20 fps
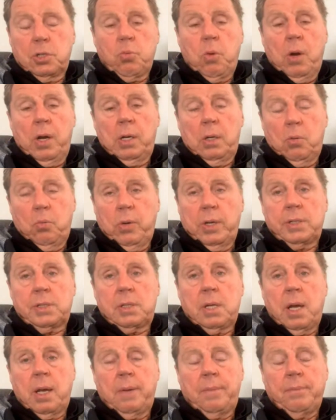as well at West
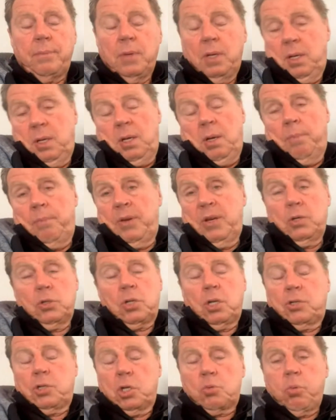Ham, because
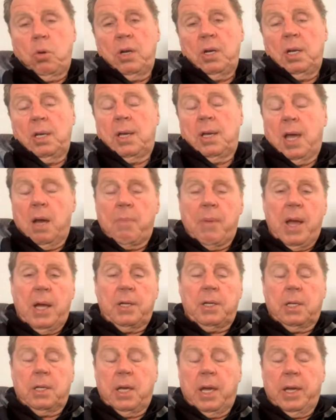I just wanted to get them
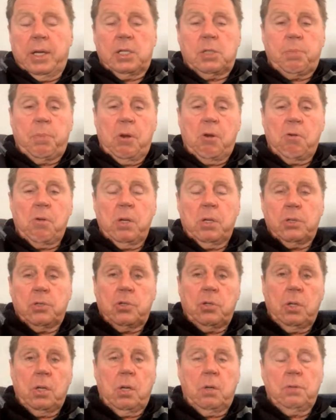out to get experience.
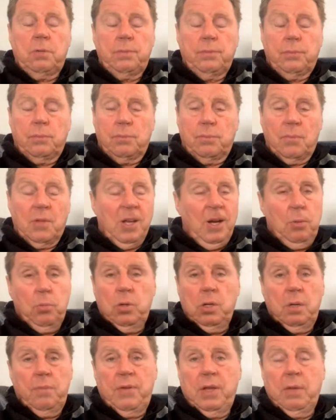I
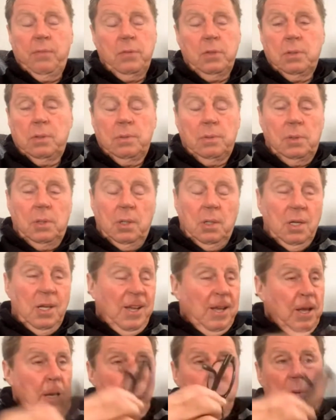wouldn't have even.
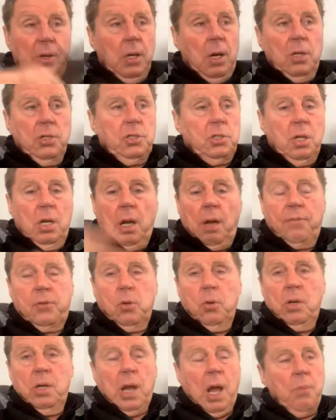But I used to love
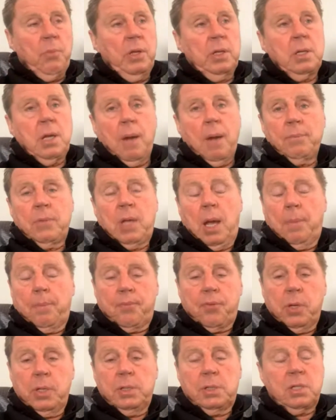doing that. We'd come down
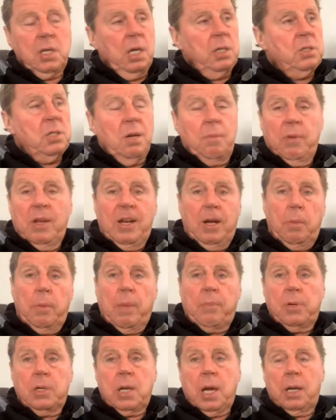pre-season. I mean, I
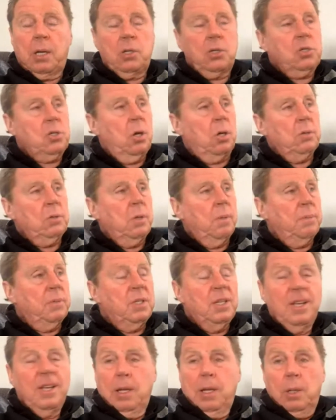remember going to Tottenham
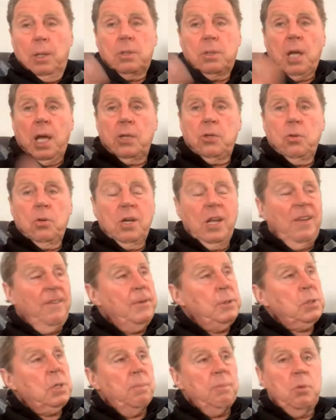and Daniel
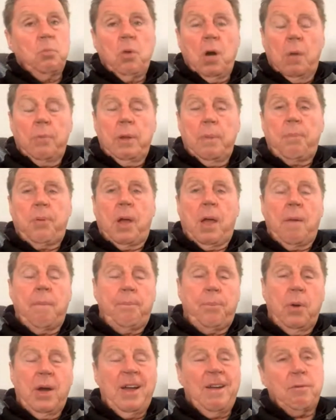Lee said to me, "Why are we playing
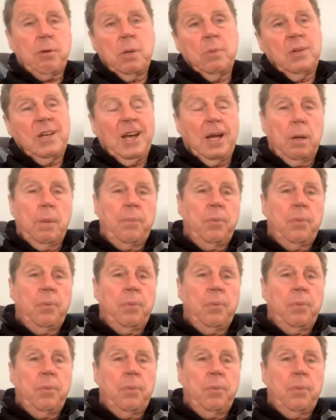for Harry? We go to